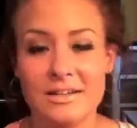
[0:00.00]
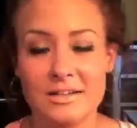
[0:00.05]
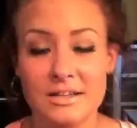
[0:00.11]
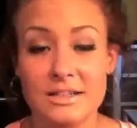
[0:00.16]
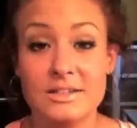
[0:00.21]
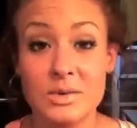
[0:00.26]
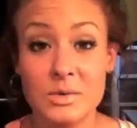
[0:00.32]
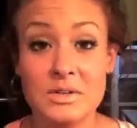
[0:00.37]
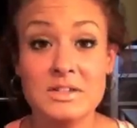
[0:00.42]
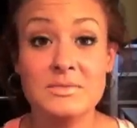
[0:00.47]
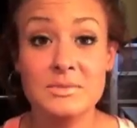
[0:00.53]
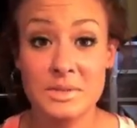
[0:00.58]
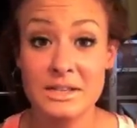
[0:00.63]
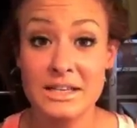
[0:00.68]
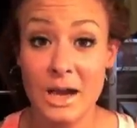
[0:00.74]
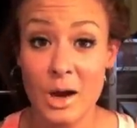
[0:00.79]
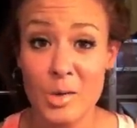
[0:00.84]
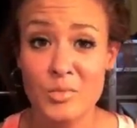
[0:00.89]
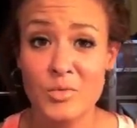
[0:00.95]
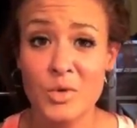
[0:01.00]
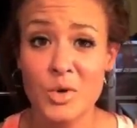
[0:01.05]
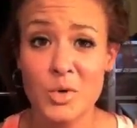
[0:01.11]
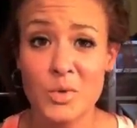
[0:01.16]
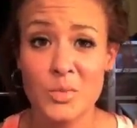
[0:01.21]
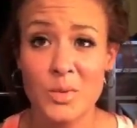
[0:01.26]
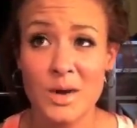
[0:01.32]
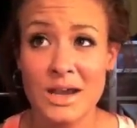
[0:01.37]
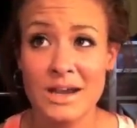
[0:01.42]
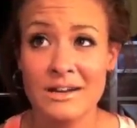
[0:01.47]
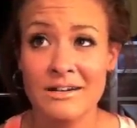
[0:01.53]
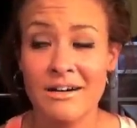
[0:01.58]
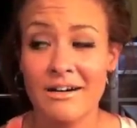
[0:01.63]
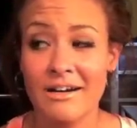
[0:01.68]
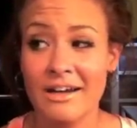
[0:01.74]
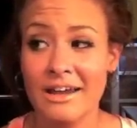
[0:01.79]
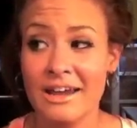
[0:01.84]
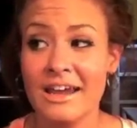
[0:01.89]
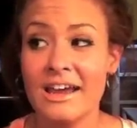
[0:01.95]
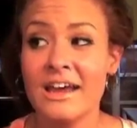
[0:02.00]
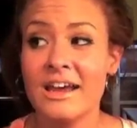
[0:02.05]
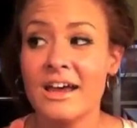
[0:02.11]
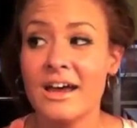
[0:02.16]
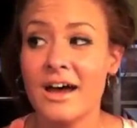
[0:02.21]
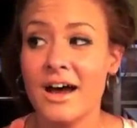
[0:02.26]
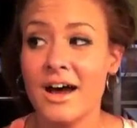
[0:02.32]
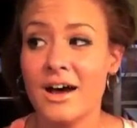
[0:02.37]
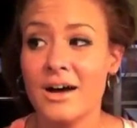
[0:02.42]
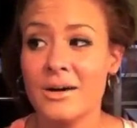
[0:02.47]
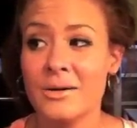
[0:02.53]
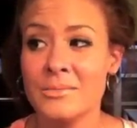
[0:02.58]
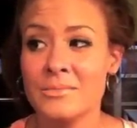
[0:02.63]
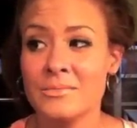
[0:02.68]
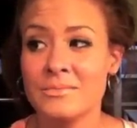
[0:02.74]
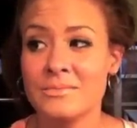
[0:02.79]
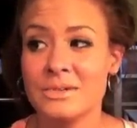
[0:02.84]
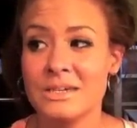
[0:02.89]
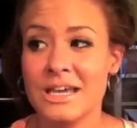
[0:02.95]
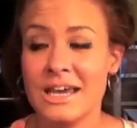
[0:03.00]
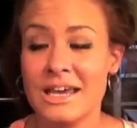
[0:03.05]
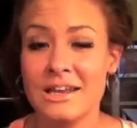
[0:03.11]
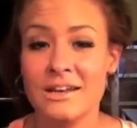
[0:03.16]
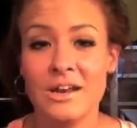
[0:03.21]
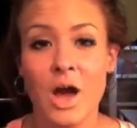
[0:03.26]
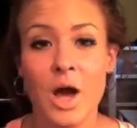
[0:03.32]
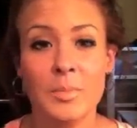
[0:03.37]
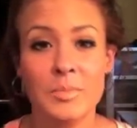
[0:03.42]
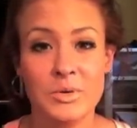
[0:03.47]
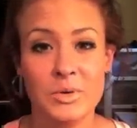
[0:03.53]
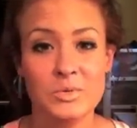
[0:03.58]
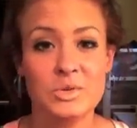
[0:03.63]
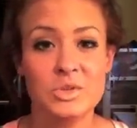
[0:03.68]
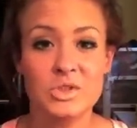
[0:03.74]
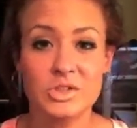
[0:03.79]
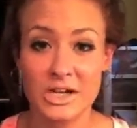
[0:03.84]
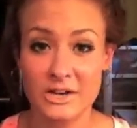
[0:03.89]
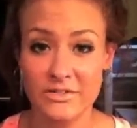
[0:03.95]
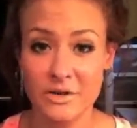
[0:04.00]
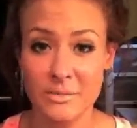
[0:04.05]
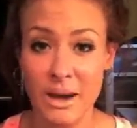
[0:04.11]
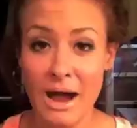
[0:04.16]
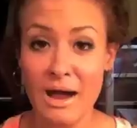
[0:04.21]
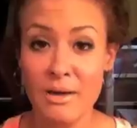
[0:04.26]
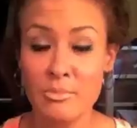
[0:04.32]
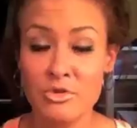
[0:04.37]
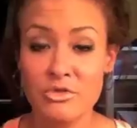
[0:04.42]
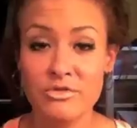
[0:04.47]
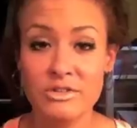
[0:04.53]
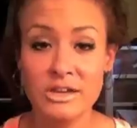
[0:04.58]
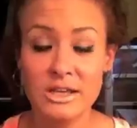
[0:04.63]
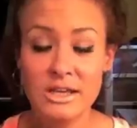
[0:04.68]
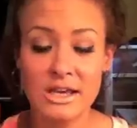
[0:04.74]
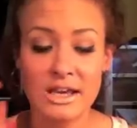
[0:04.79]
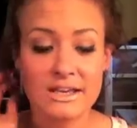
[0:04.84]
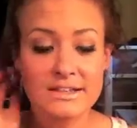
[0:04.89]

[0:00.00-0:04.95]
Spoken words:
It's always really helpful when I can upload straight from iMovie.